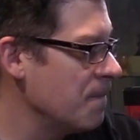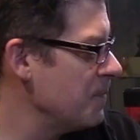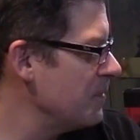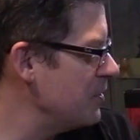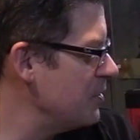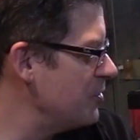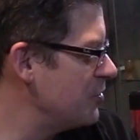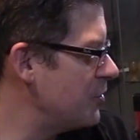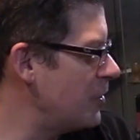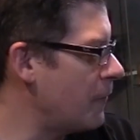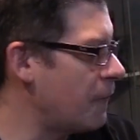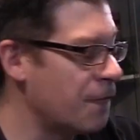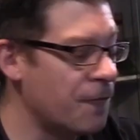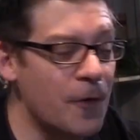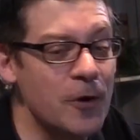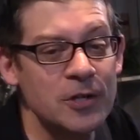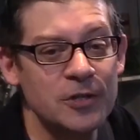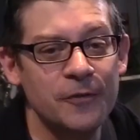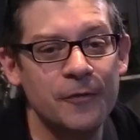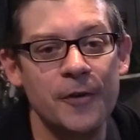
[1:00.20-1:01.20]
So the
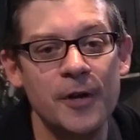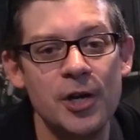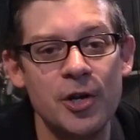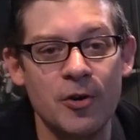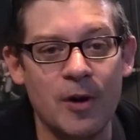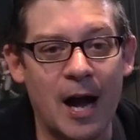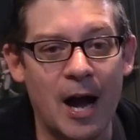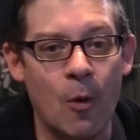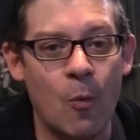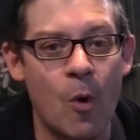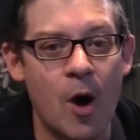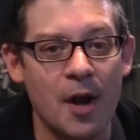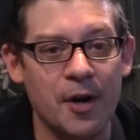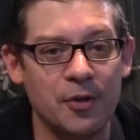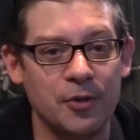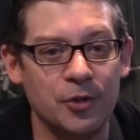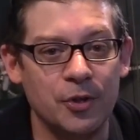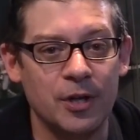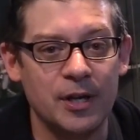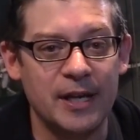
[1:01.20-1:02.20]
first figure I want to
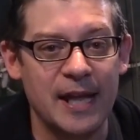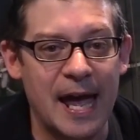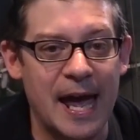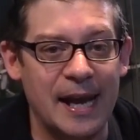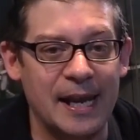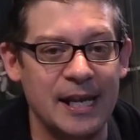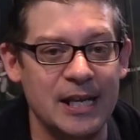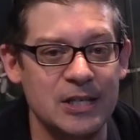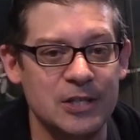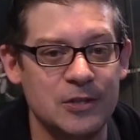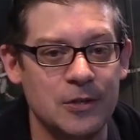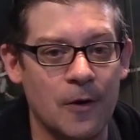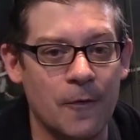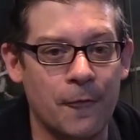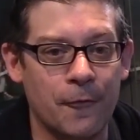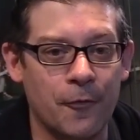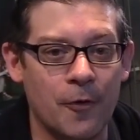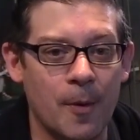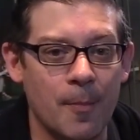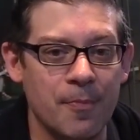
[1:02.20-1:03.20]
look at is
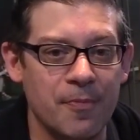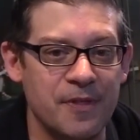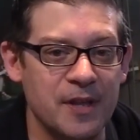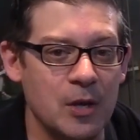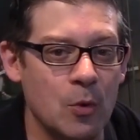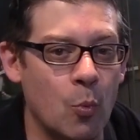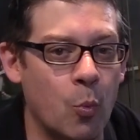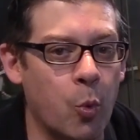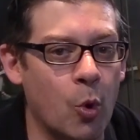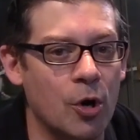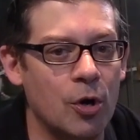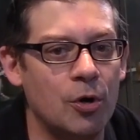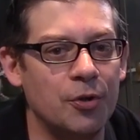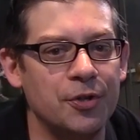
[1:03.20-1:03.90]
from the World